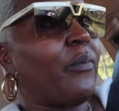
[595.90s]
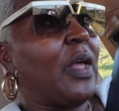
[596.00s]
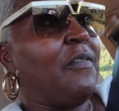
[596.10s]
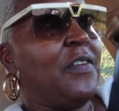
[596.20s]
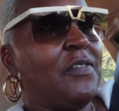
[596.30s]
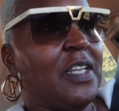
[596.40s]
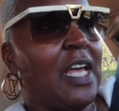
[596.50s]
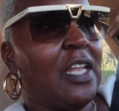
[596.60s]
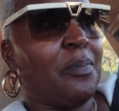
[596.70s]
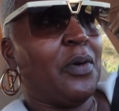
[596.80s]
a
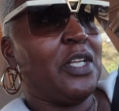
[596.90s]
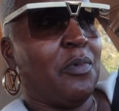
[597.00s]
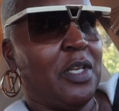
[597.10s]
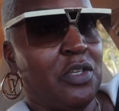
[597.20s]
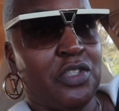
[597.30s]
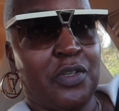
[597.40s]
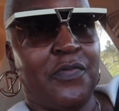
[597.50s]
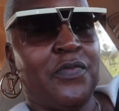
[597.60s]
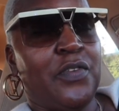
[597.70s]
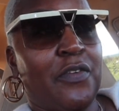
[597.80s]
$50 point. You want to use your
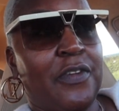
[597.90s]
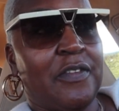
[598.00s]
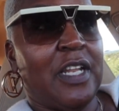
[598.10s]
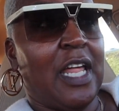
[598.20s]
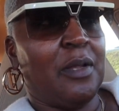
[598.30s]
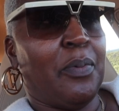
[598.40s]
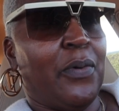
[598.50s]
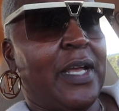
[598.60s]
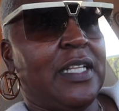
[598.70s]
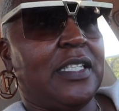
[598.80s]
$50
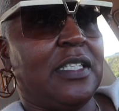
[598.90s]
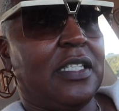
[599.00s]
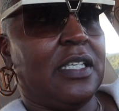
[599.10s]
points?